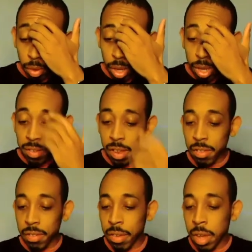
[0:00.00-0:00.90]
It
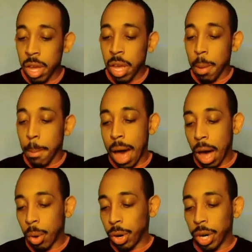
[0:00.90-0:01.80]
says
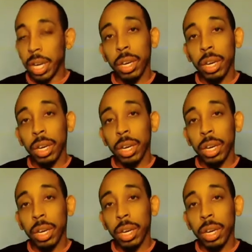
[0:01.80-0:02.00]
power,